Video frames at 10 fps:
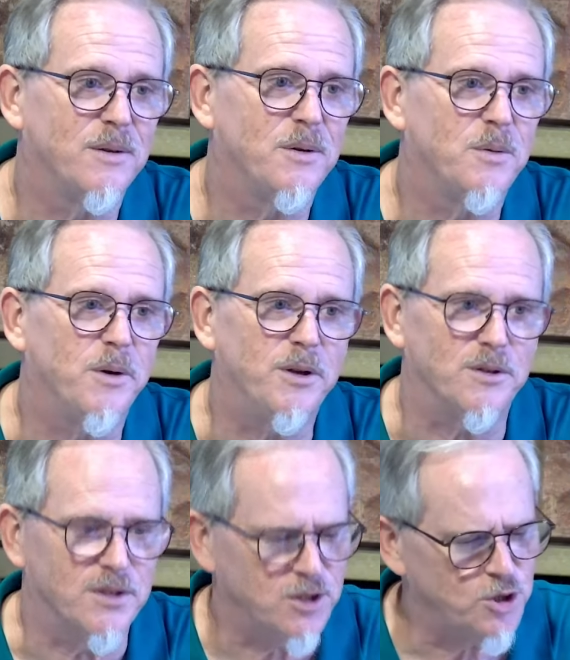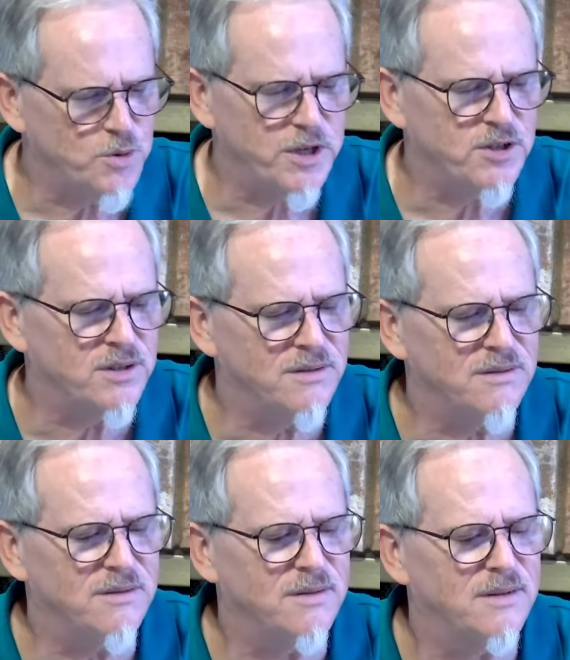what your situation,
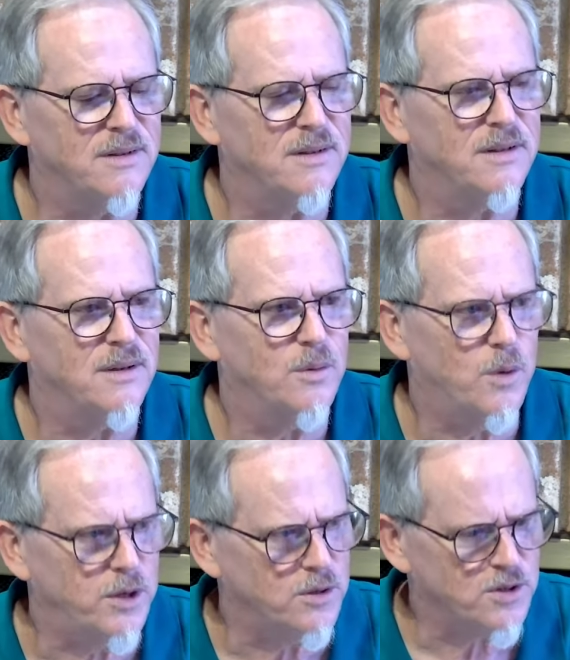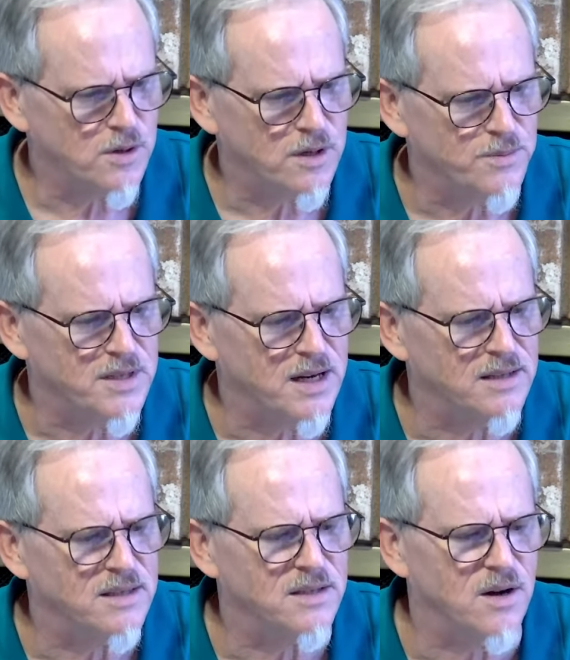what your
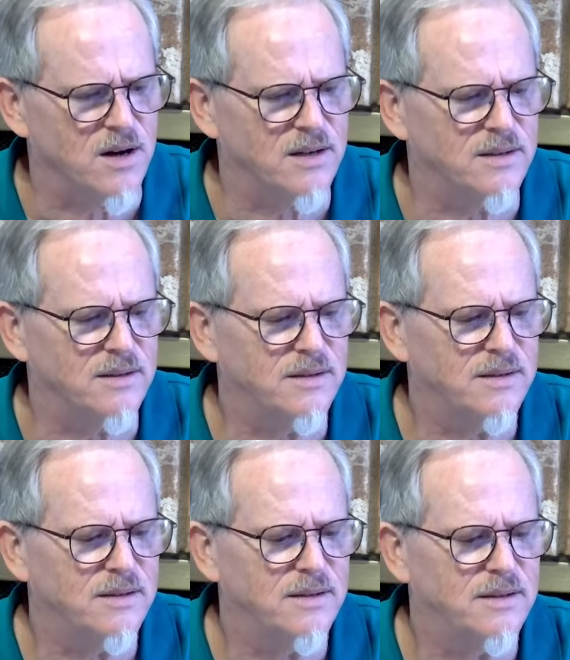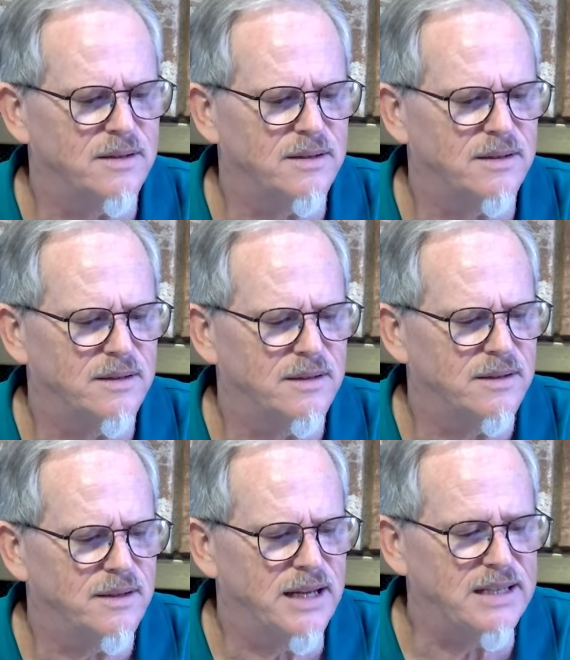circumstances are.
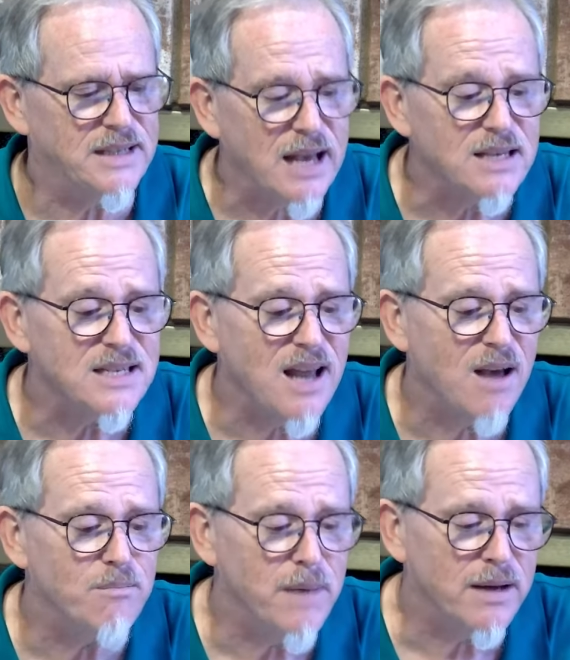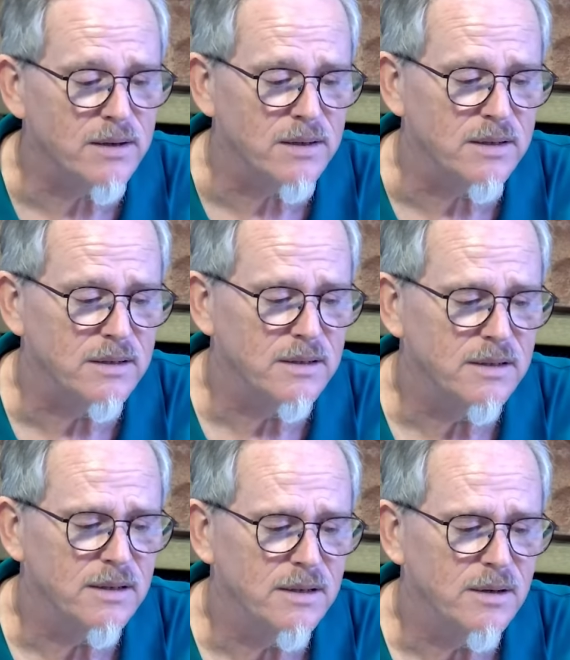It does not matter
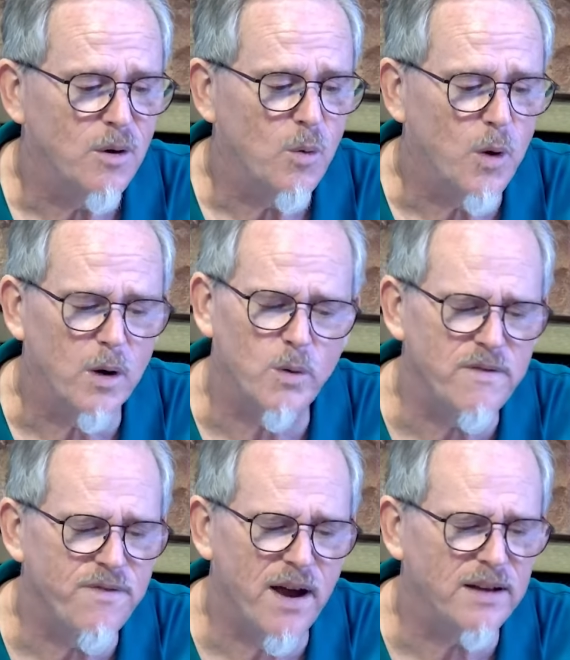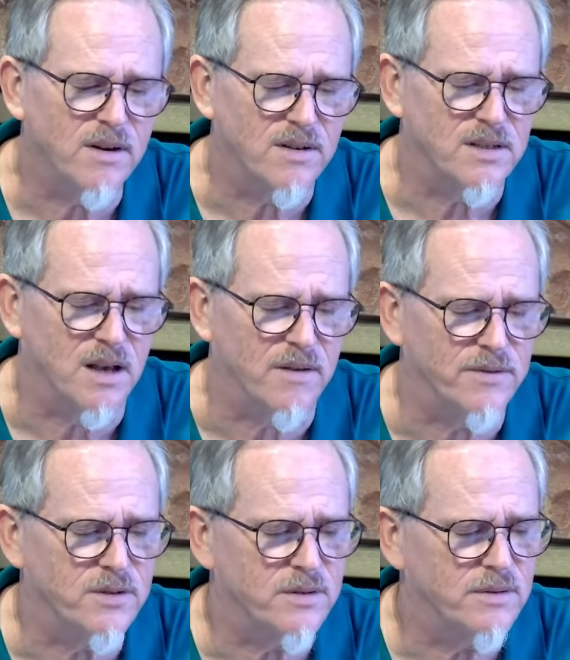where we find
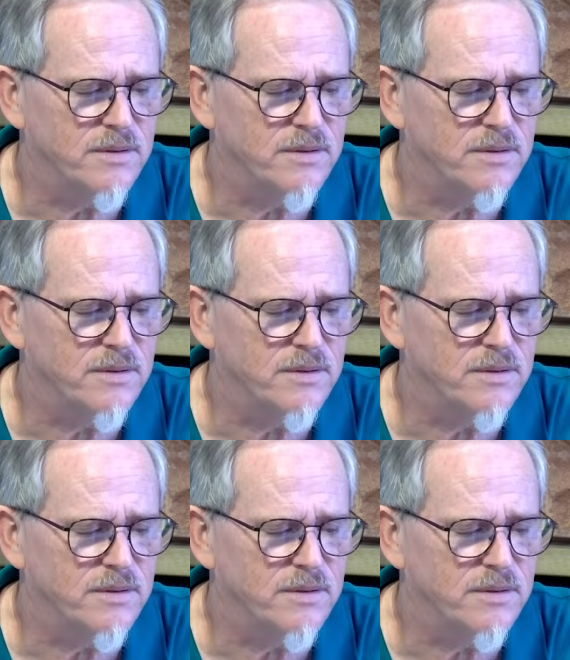ourselves.